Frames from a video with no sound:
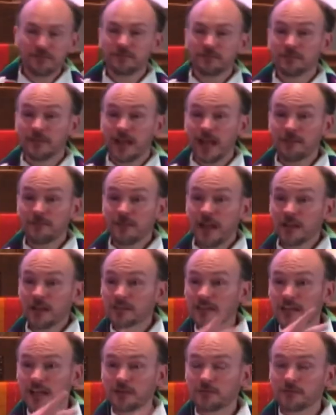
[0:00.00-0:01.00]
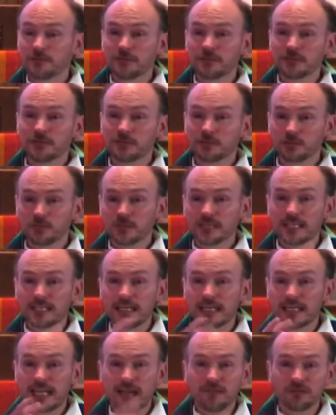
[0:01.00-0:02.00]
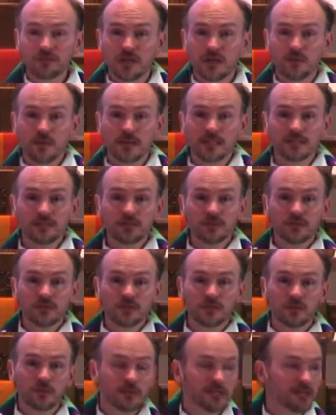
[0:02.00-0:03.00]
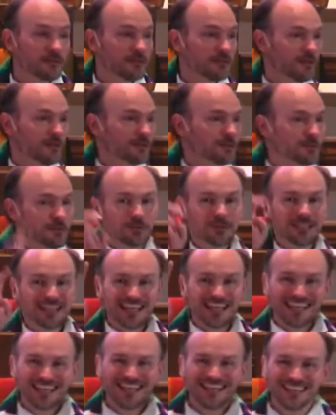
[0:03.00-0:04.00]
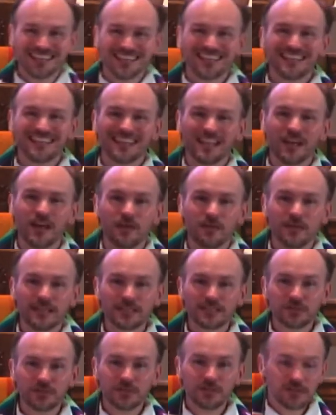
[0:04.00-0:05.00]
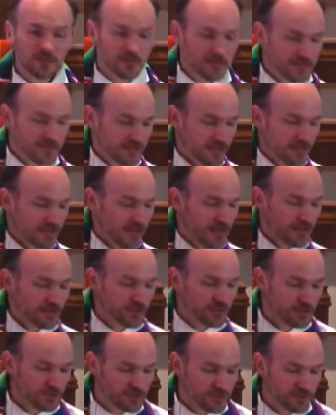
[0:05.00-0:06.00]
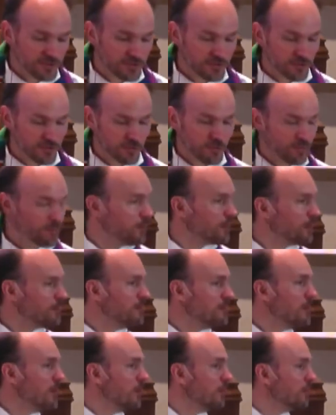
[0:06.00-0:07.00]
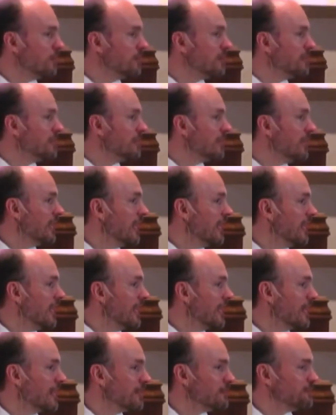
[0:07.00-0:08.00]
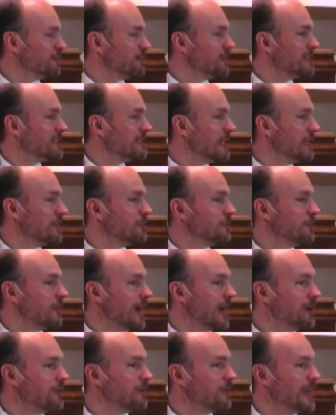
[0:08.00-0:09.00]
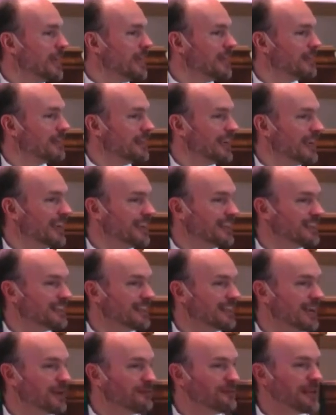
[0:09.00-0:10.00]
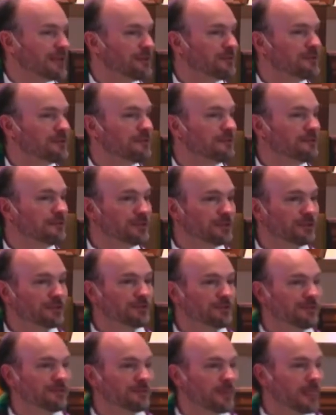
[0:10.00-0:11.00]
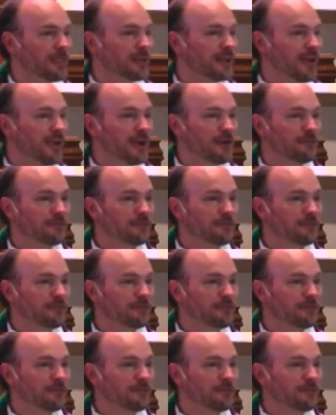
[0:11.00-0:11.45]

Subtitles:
I found our first reading after I went into a little bit of reading. I went into a little bit of a YouTube wormhole because I read a review of